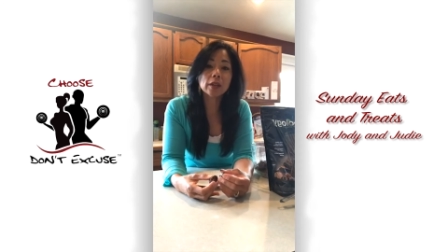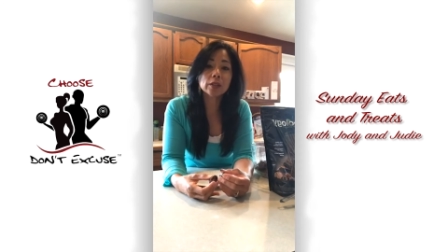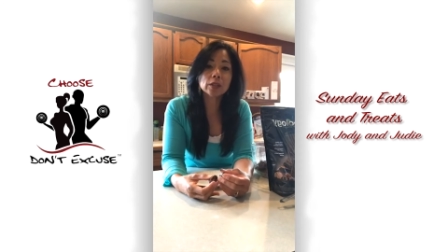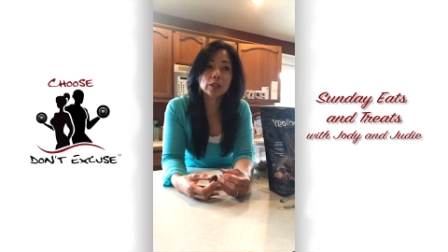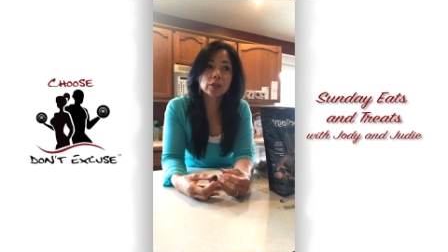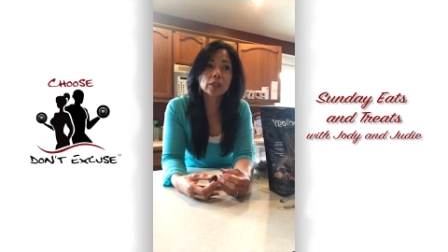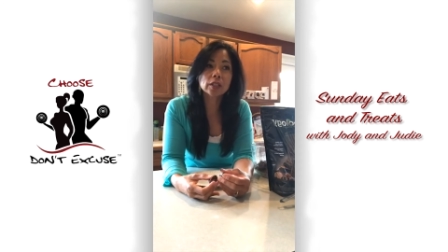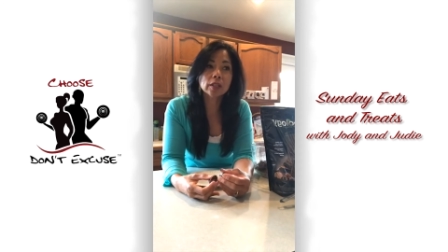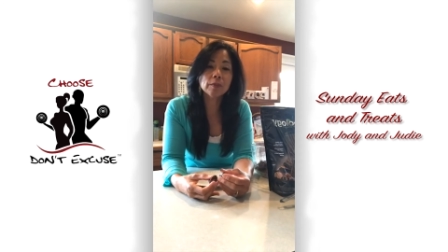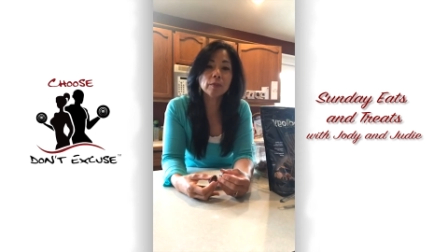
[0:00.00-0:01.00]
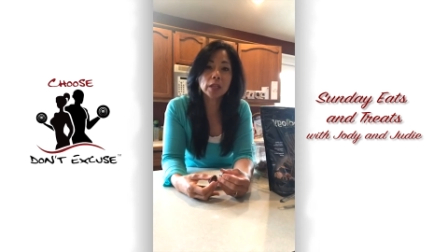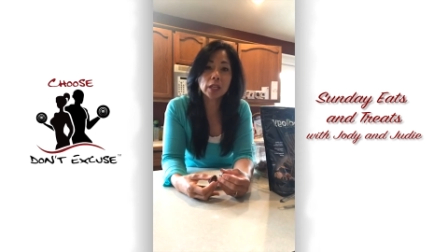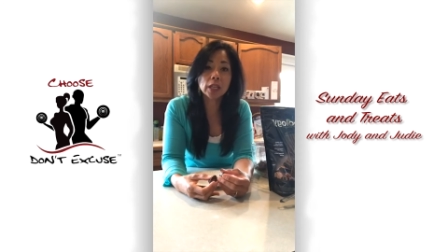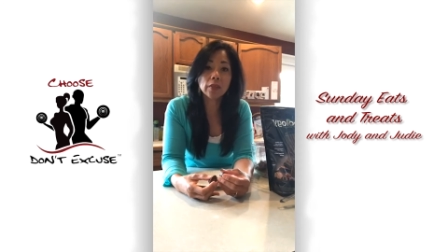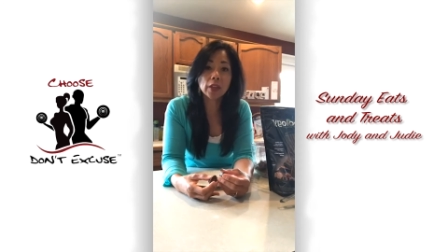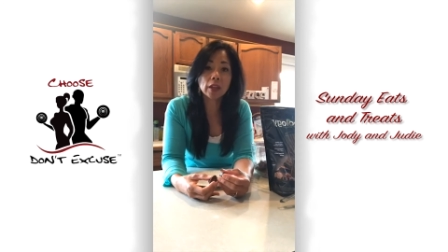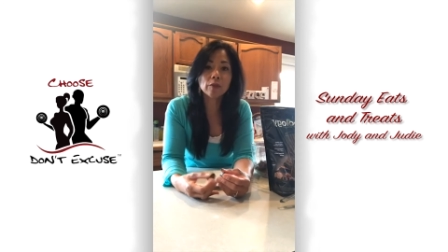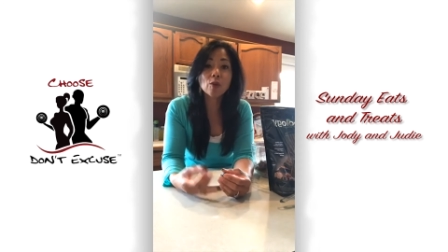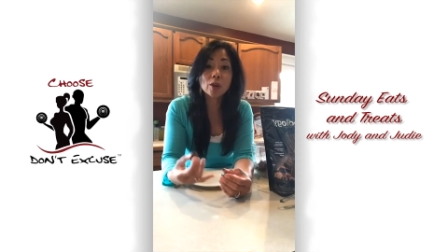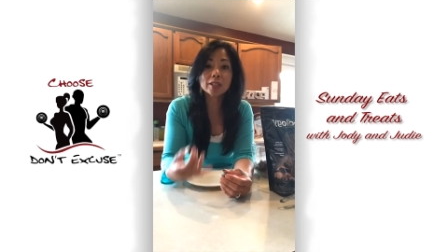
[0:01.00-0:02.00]
I seriously needed it then.
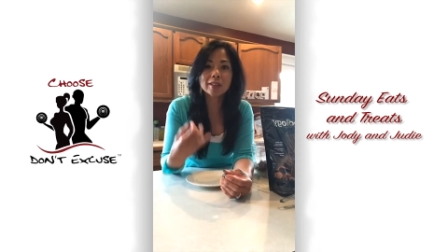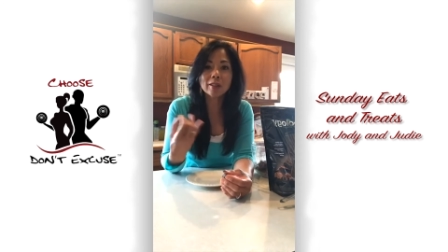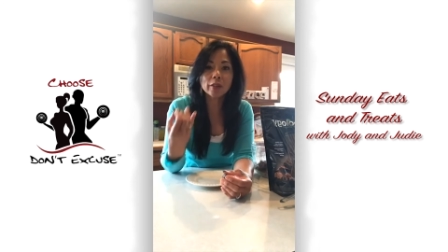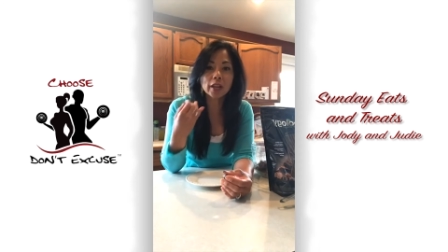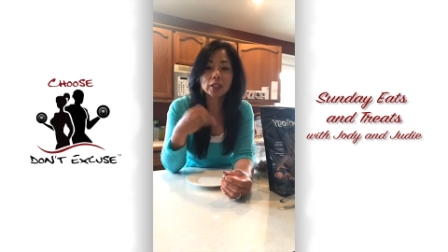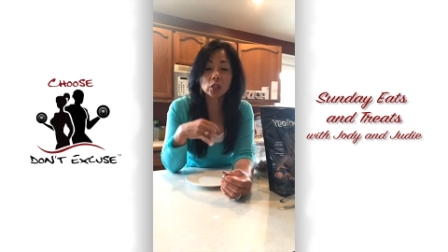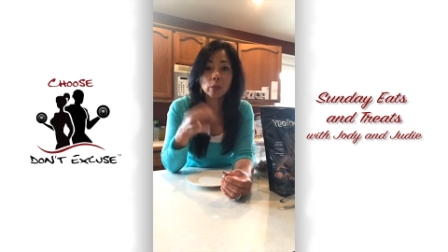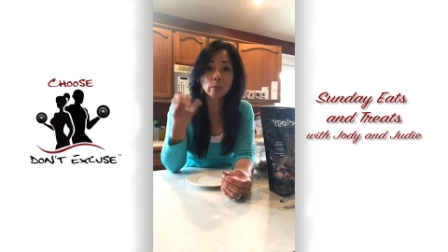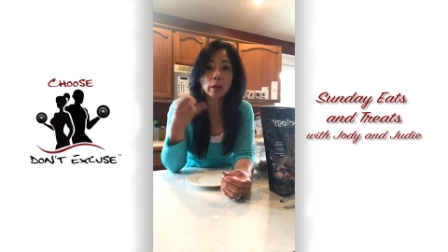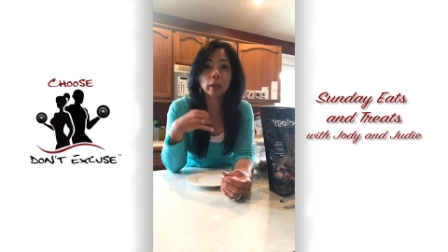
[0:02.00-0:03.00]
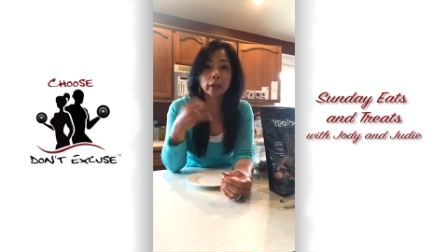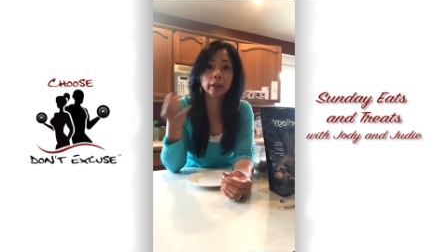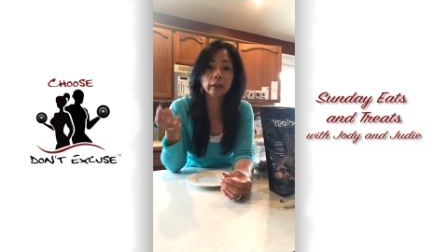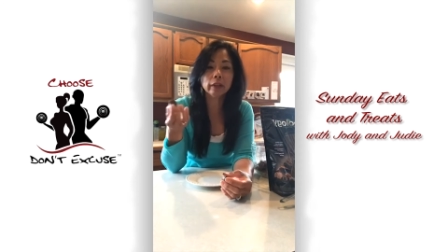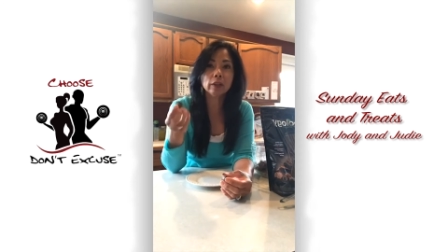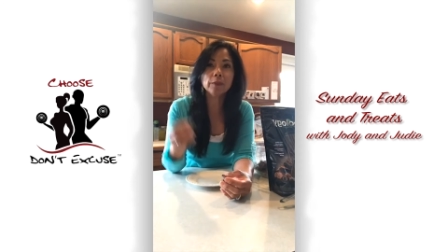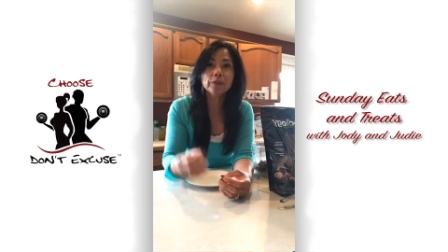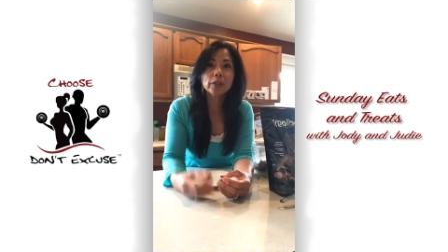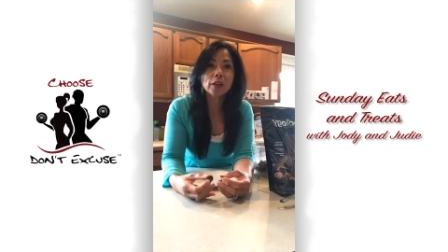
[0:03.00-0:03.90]
Of course, then I start bawling and,